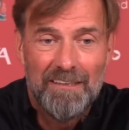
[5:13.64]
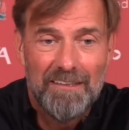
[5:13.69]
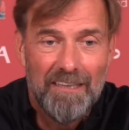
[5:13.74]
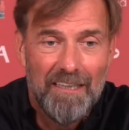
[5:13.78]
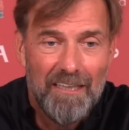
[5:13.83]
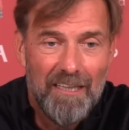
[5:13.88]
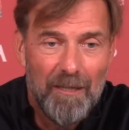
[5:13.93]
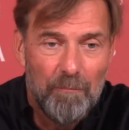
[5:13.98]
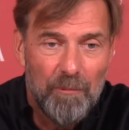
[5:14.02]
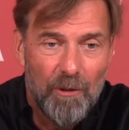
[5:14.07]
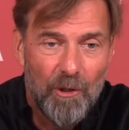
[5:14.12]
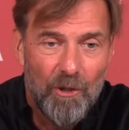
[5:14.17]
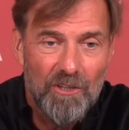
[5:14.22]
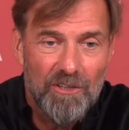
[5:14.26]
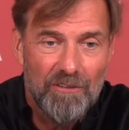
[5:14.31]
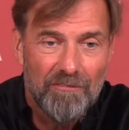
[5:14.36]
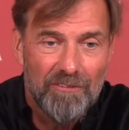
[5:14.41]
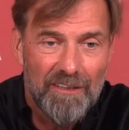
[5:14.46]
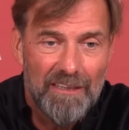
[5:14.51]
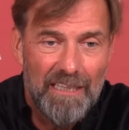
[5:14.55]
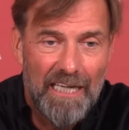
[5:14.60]
The
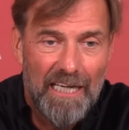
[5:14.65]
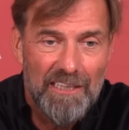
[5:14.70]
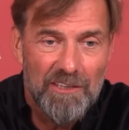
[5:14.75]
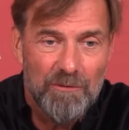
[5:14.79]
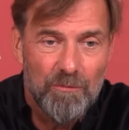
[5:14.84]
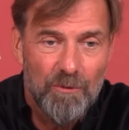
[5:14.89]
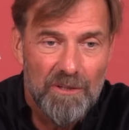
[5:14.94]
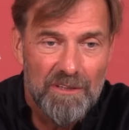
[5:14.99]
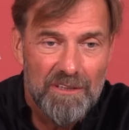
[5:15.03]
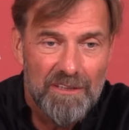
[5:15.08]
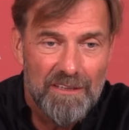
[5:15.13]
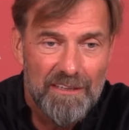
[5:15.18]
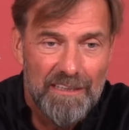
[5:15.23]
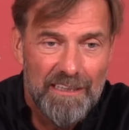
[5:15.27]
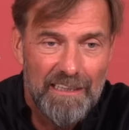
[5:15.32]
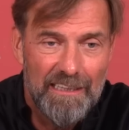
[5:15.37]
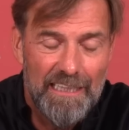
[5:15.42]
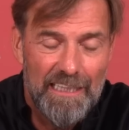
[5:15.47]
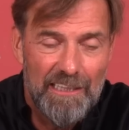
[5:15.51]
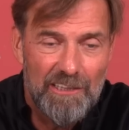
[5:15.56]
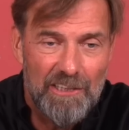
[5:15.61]
applause of the guys was
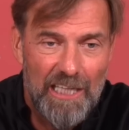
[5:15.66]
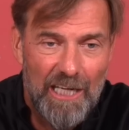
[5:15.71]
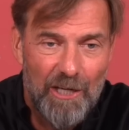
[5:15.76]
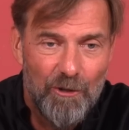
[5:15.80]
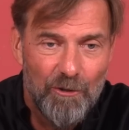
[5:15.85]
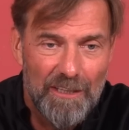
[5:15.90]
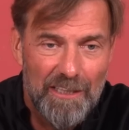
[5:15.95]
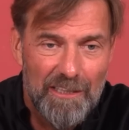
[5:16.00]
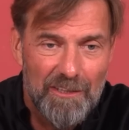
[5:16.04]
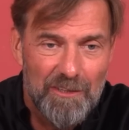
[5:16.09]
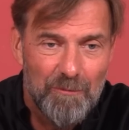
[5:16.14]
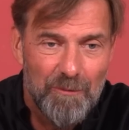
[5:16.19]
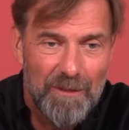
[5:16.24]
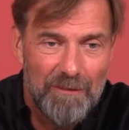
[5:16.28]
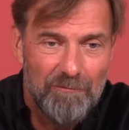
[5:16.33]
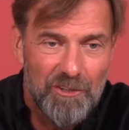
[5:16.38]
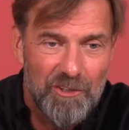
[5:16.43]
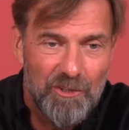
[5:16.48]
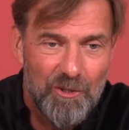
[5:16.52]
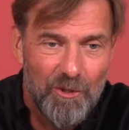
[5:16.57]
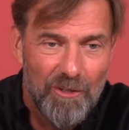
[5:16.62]
nearly as loud as
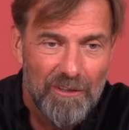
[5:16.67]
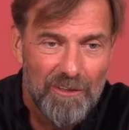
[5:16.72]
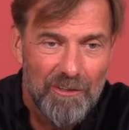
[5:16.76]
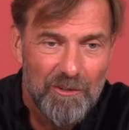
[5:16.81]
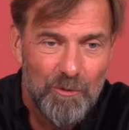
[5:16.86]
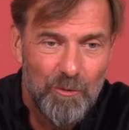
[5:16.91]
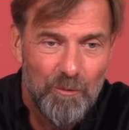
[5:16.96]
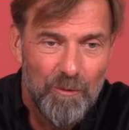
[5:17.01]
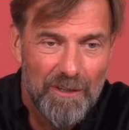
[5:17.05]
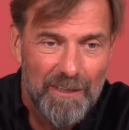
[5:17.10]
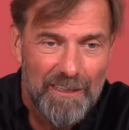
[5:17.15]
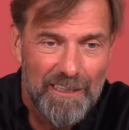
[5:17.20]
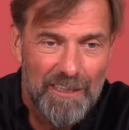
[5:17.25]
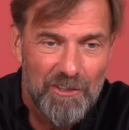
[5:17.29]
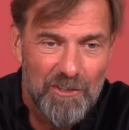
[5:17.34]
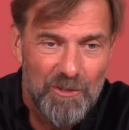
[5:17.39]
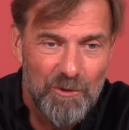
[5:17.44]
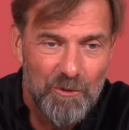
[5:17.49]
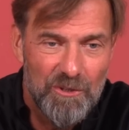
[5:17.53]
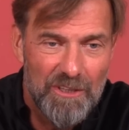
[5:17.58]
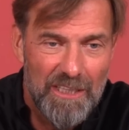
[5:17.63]
when we scored a 2-1
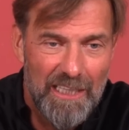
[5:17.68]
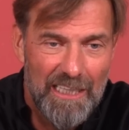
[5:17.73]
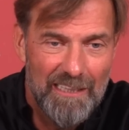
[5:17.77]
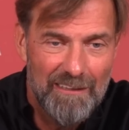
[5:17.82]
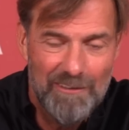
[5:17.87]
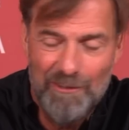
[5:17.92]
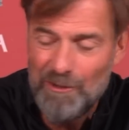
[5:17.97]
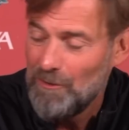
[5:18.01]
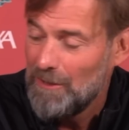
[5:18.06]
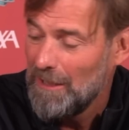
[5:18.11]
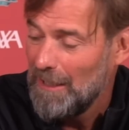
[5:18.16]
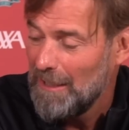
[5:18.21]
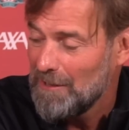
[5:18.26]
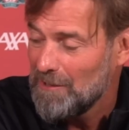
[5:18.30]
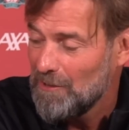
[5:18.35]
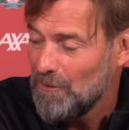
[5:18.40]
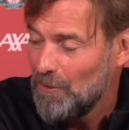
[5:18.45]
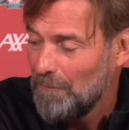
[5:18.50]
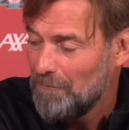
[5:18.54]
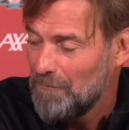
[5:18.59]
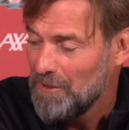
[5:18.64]
against
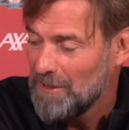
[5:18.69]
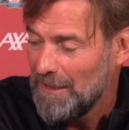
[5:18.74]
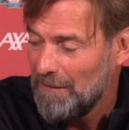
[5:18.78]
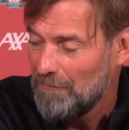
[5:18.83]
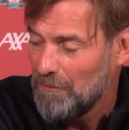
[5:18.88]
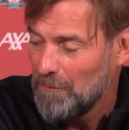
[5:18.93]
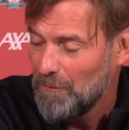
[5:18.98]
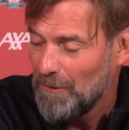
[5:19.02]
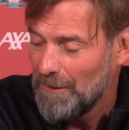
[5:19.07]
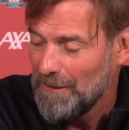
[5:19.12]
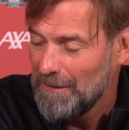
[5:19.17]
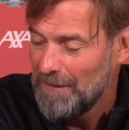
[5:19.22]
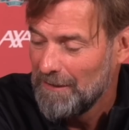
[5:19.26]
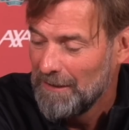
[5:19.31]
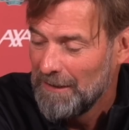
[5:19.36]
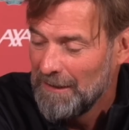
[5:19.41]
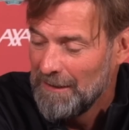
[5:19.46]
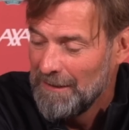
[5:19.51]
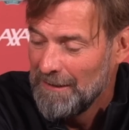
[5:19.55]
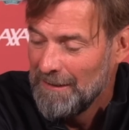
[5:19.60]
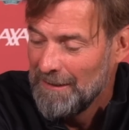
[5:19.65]
Newcastle. Obviously, everybody
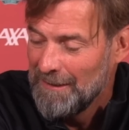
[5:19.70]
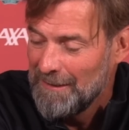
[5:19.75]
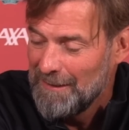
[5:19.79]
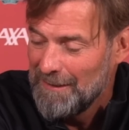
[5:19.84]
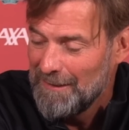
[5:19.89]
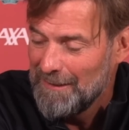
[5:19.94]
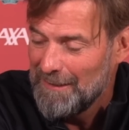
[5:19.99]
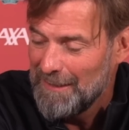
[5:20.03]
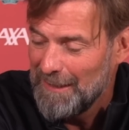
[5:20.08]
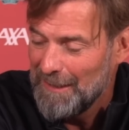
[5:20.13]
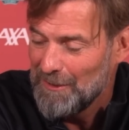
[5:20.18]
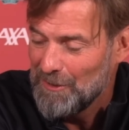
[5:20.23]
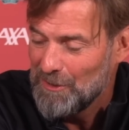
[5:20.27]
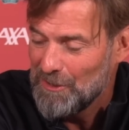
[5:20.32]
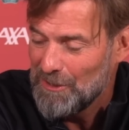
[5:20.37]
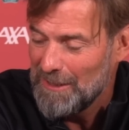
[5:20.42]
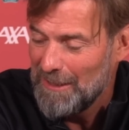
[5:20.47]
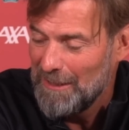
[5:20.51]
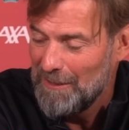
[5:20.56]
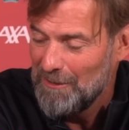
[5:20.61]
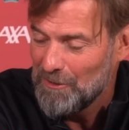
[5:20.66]

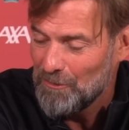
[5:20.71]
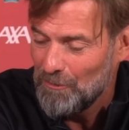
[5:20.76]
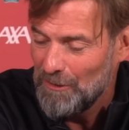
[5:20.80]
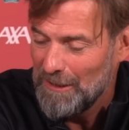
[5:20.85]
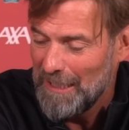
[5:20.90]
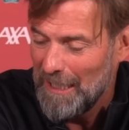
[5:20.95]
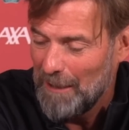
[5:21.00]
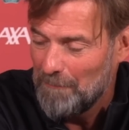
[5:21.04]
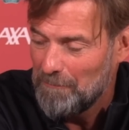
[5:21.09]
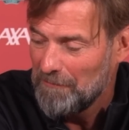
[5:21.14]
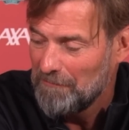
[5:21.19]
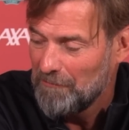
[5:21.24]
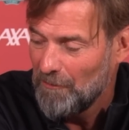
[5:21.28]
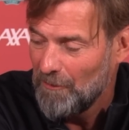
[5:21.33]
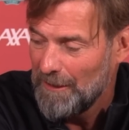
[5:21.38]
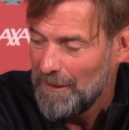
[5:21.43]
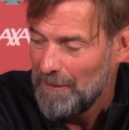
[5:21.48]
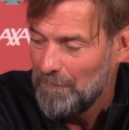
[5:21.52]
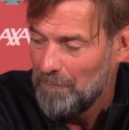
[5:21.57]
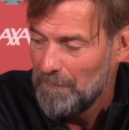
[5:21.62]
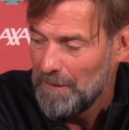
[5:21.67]
thinks is really happy
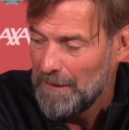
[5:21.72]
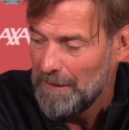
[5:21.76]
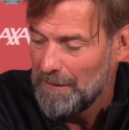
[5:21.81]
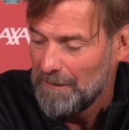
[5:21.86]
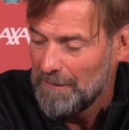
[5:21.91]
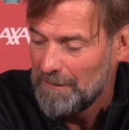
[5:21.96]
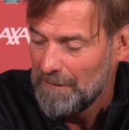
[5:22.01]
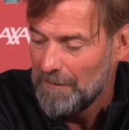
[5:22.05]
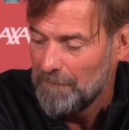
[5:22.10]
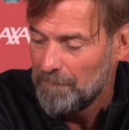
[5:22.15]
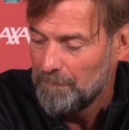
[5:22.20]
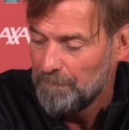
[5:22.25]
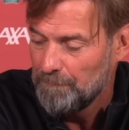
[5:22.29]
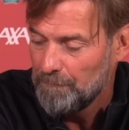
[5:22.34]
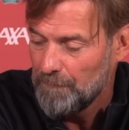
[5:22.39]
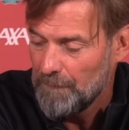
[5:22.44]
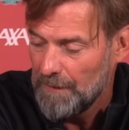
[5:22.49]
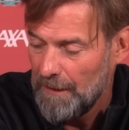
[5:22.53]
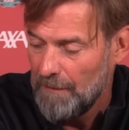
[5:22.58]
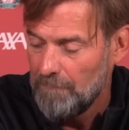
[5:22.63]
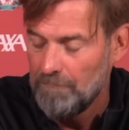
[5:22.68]
for him, and
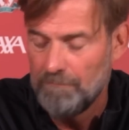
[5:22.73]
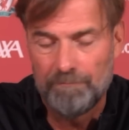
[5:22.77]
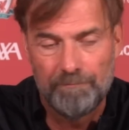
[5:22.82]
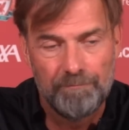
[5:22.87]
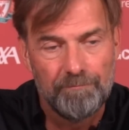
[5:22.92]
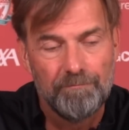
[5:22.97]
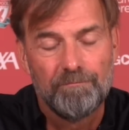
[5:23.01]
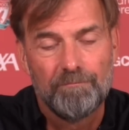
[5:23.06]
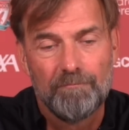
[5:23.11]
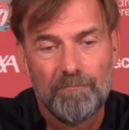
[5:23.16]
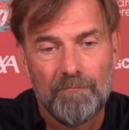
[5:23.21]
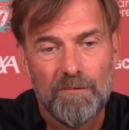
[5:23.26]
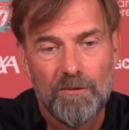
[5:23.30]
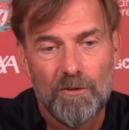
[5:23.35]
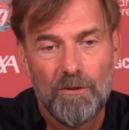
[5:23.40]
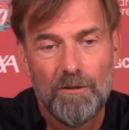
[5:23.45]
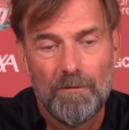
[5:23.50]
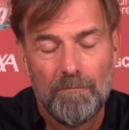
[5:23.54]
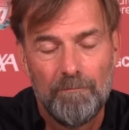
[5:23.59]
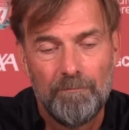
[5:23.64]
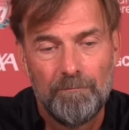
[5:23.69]
yeah, it's
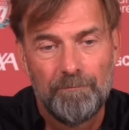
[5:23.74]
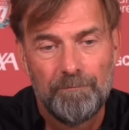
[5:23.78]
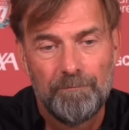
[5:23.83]
good.